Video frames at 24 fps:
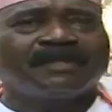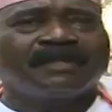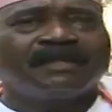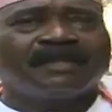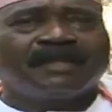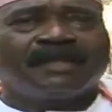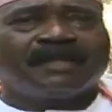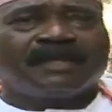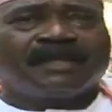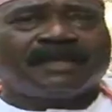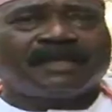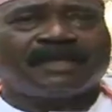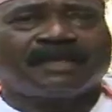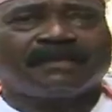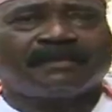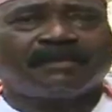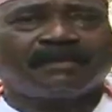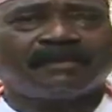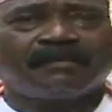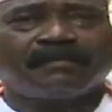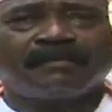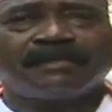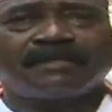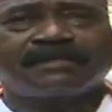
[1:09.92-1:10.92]
Lucky
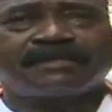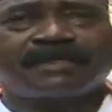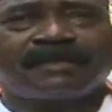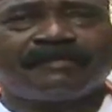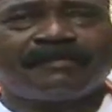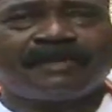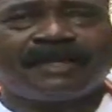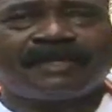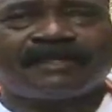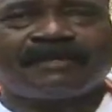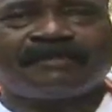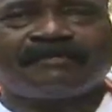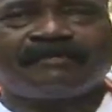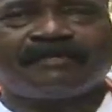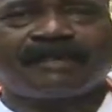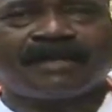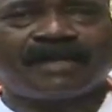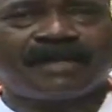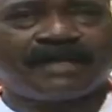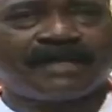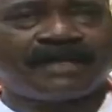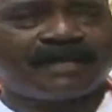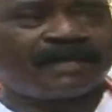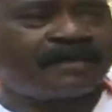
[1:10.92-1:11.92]
Nosakhare
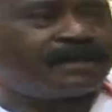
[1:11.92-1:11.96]
Igbinedion, and